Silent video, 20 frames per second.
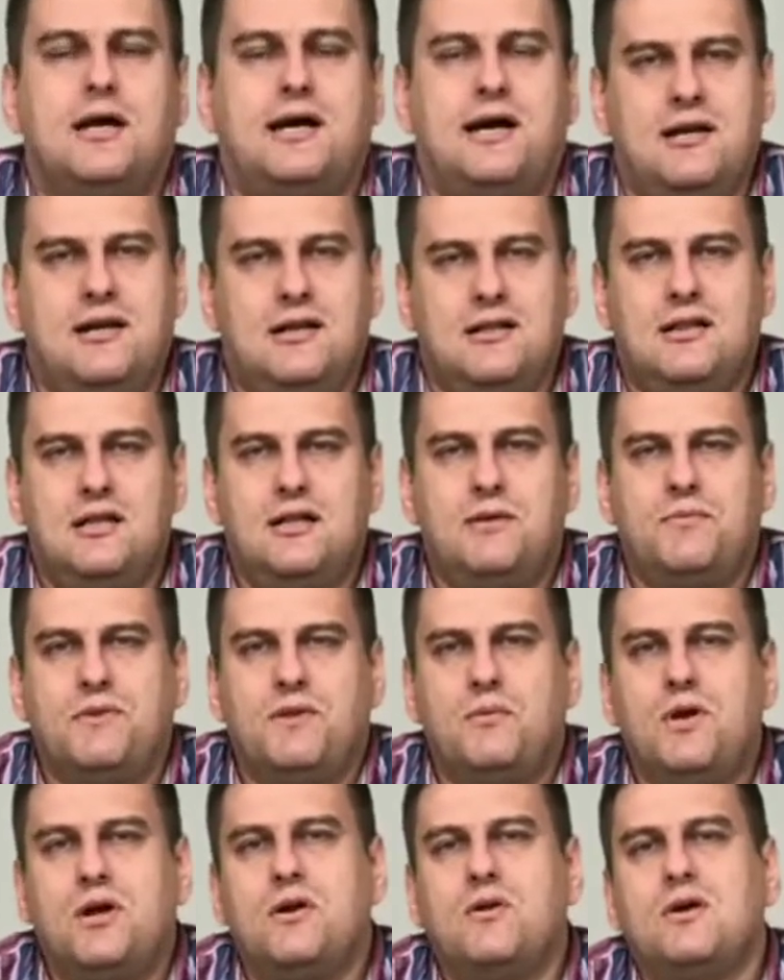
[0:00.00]
Currently,
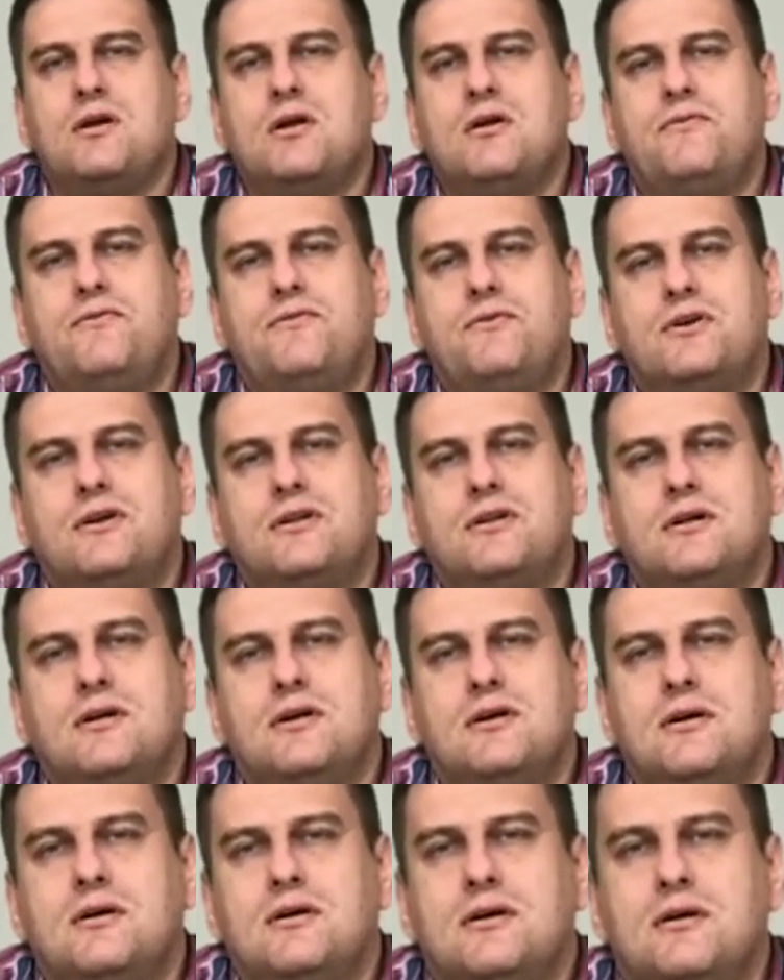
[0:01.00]
we are looking for
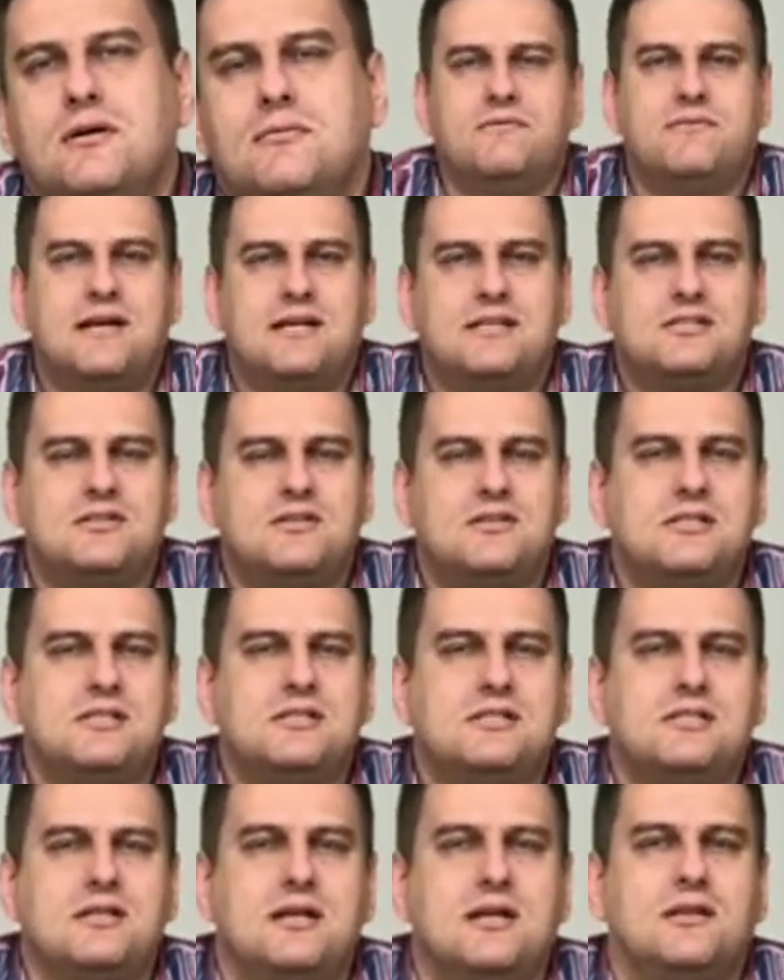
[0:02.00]
the
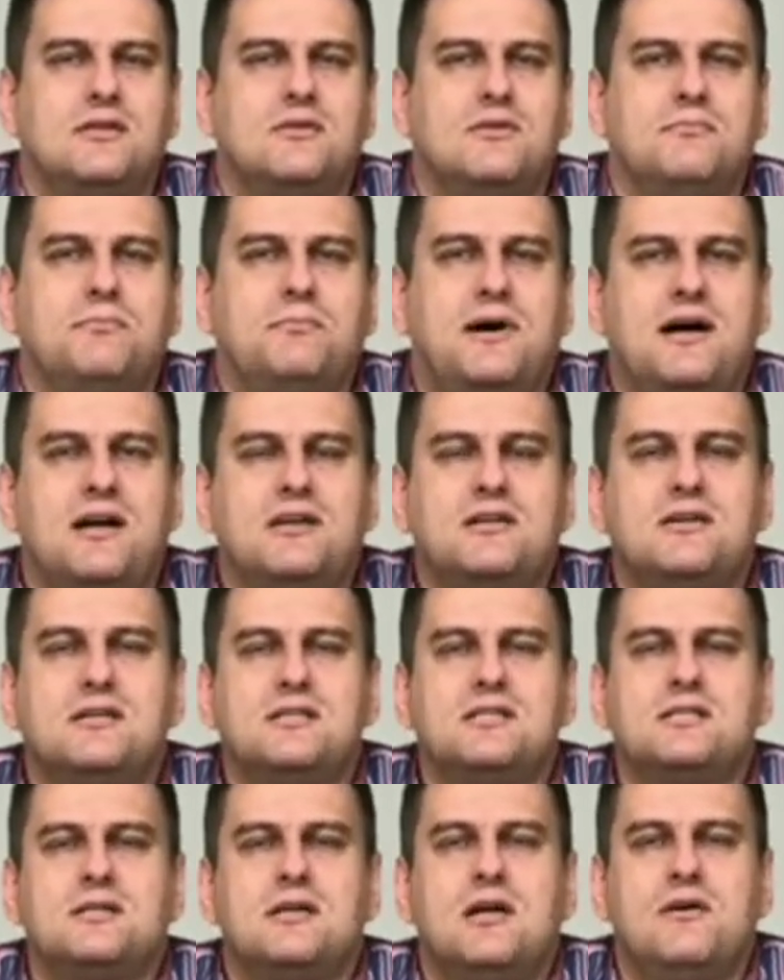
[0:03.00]
investors and the
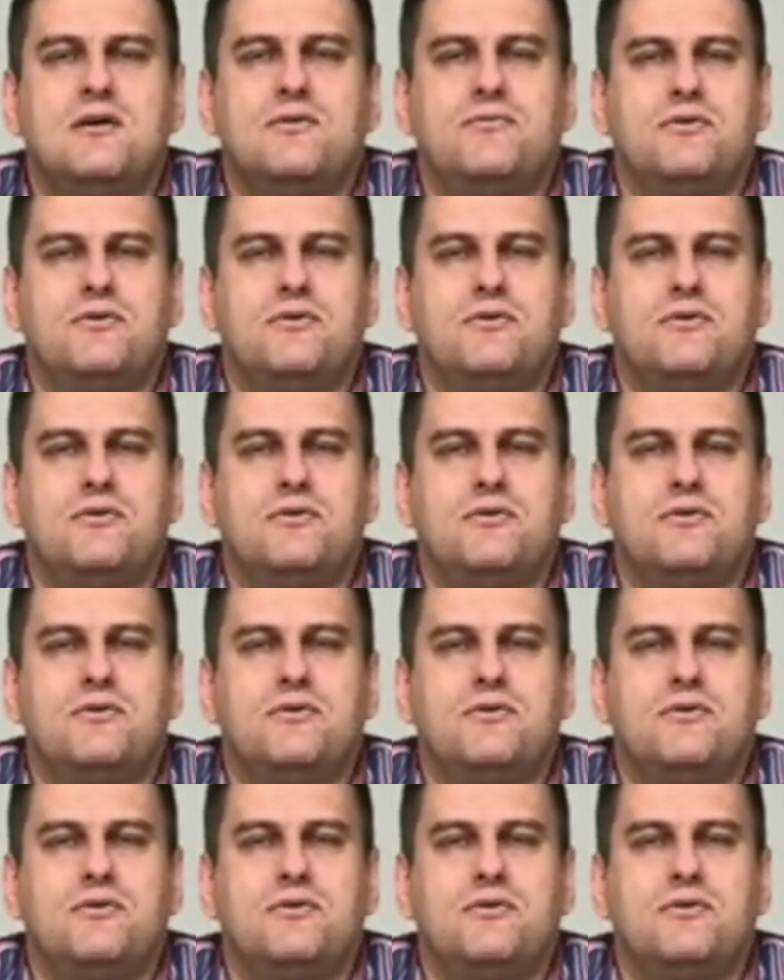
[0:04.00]
partners